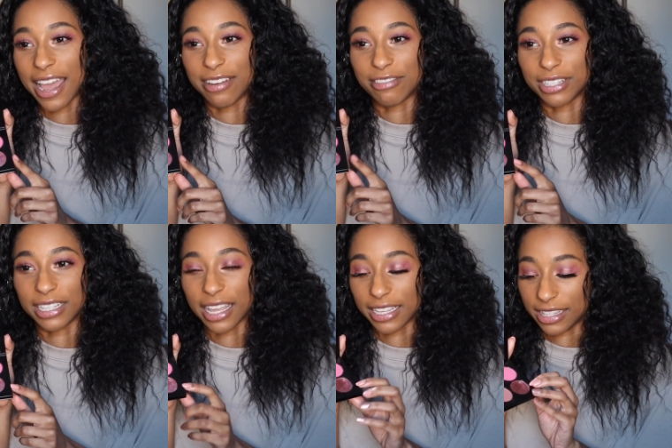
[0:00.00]
I really
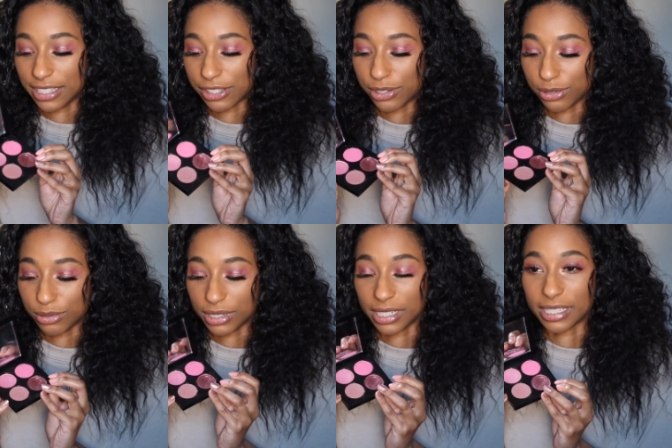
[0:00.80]
like these two
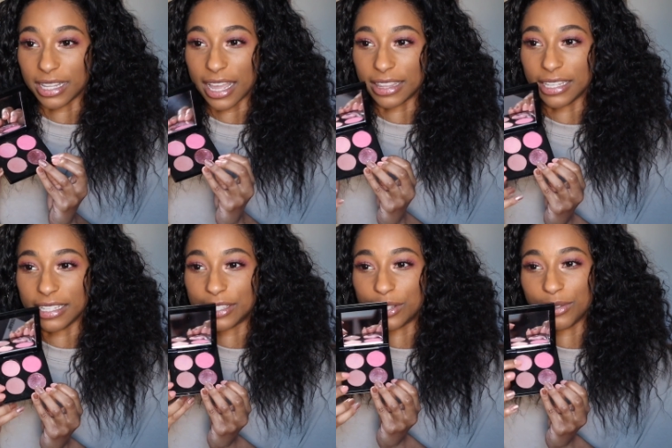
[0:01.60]
shades a lot.
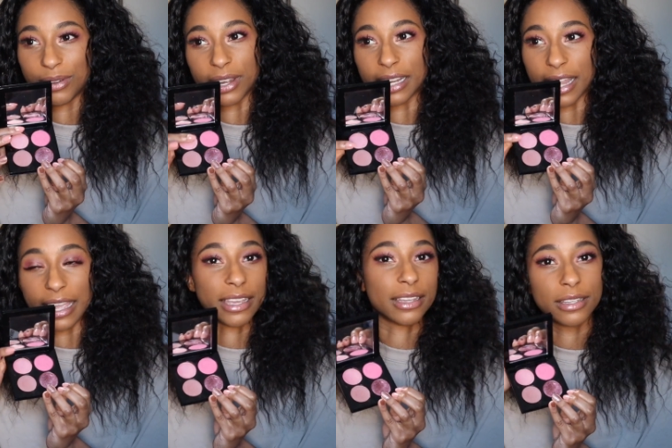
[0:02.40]
These two are
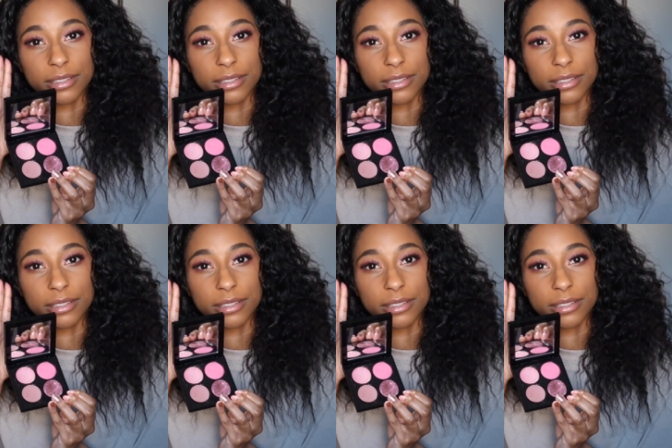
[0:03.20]
like